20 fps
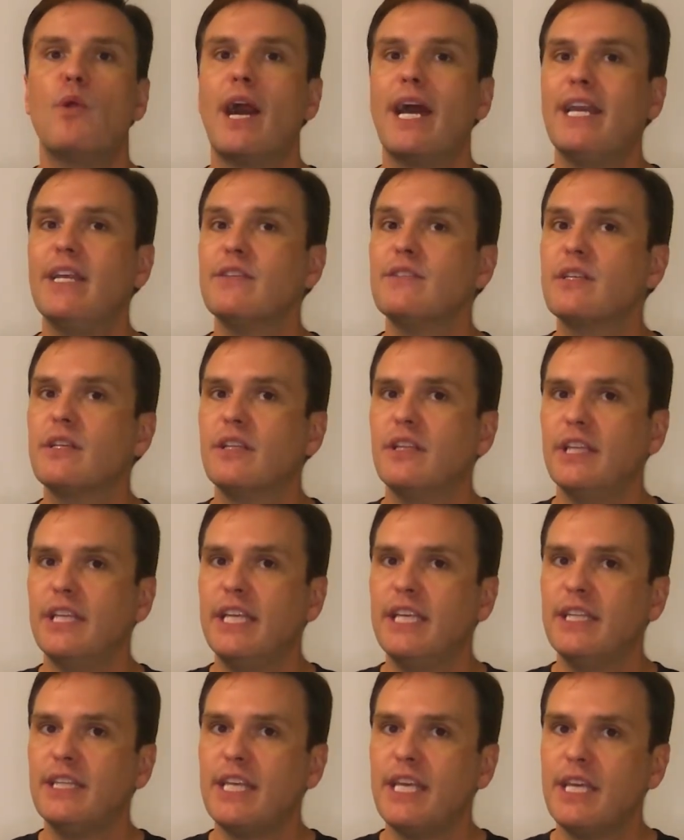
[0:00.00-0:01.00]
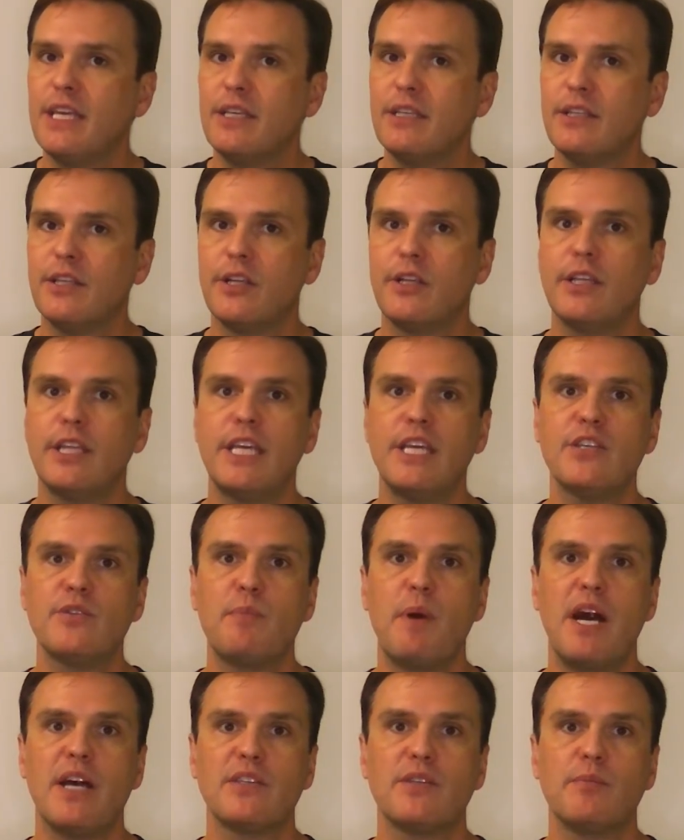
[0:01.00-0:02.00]
Write as cleanly and clearly
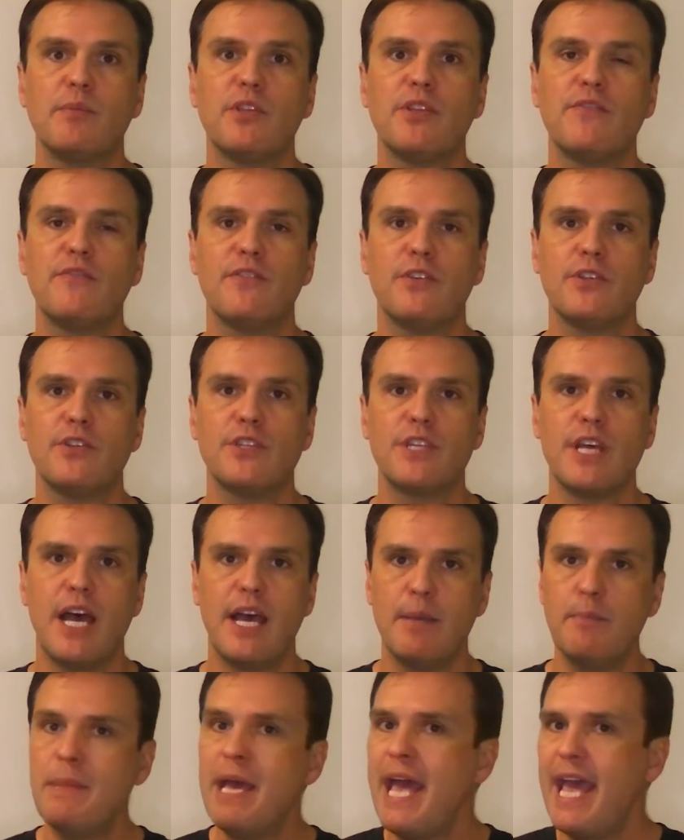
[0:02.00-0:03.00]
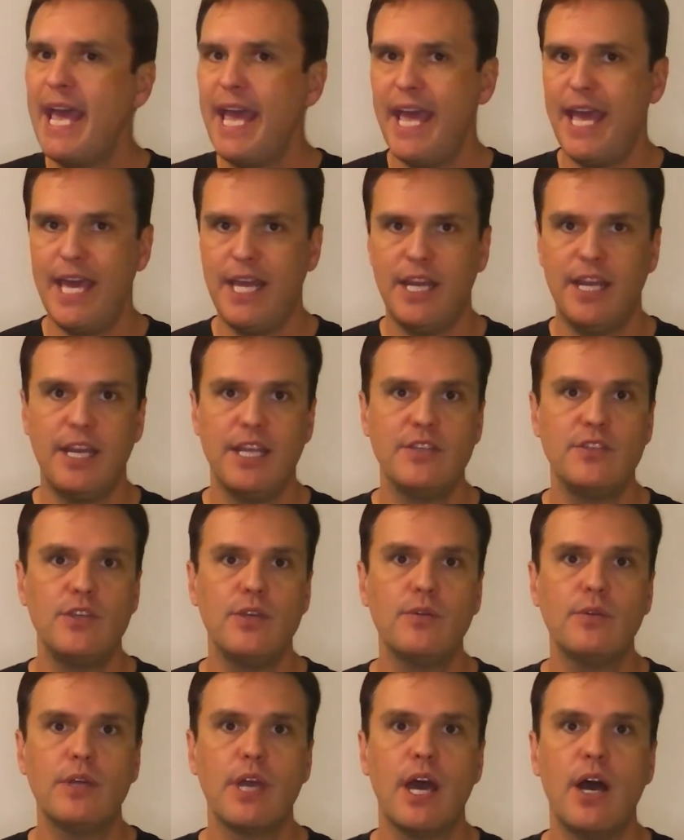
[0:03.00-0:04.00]
as possible the first time, edit
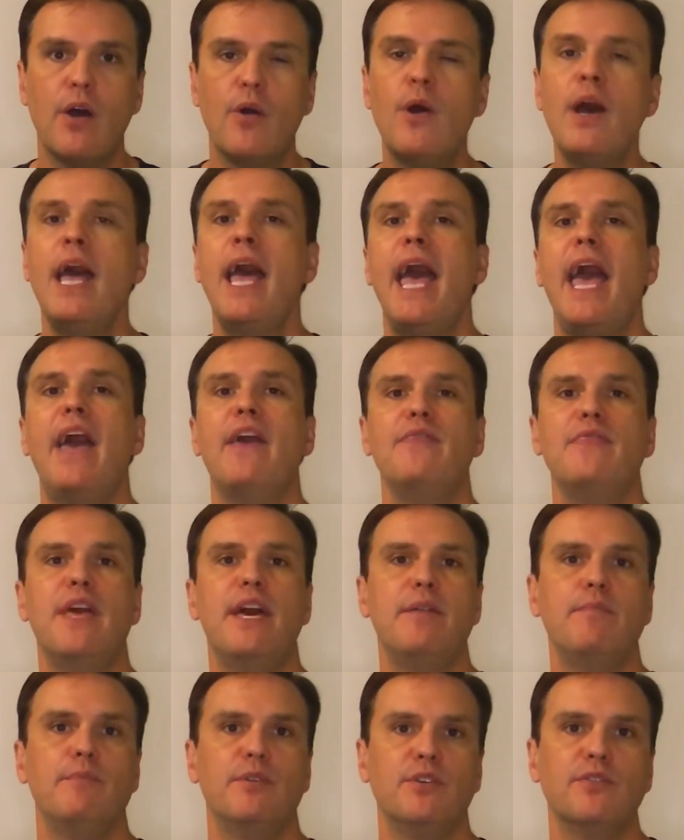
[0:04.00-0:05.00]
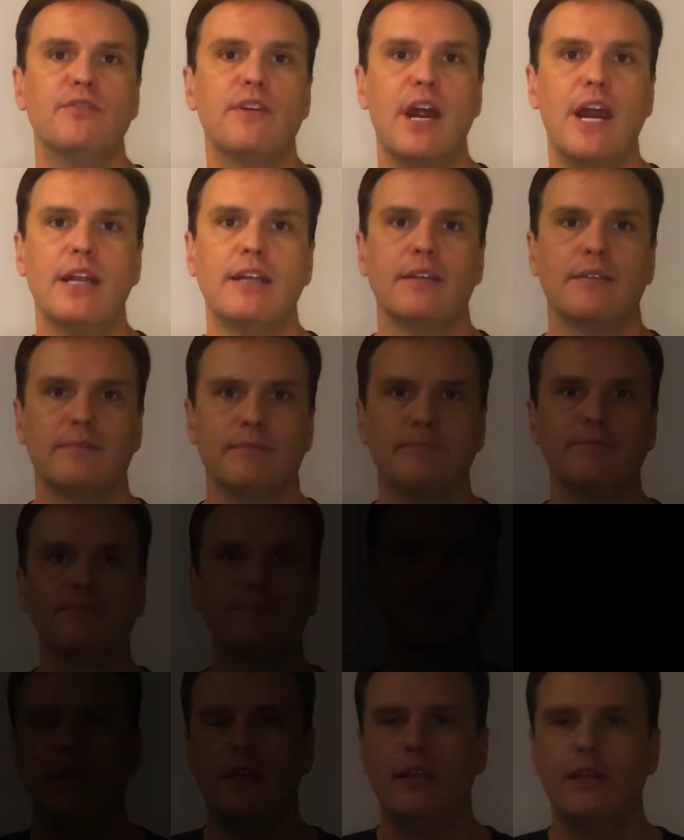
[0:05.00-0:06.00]
as you go, and then move on.
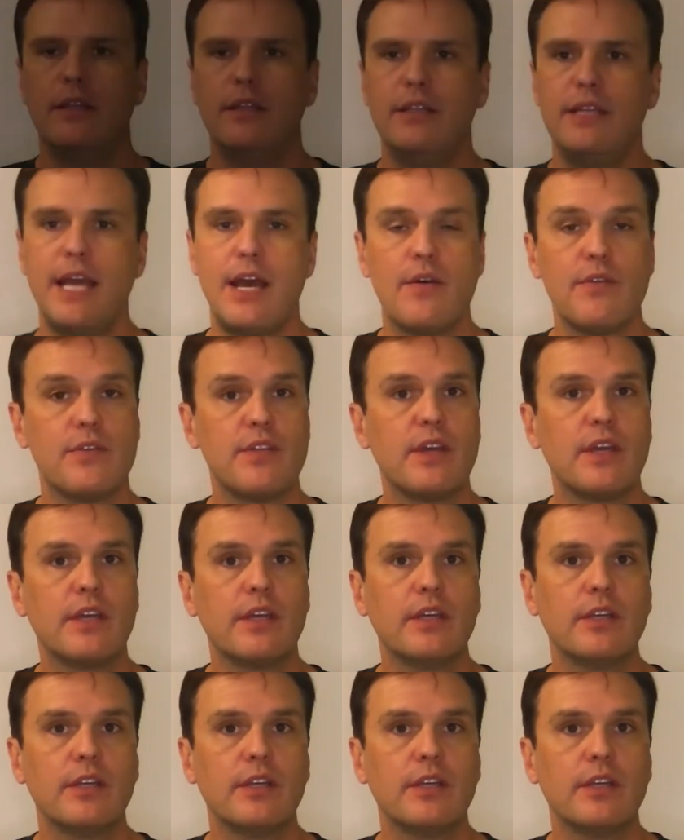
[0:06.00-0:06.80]
Now, the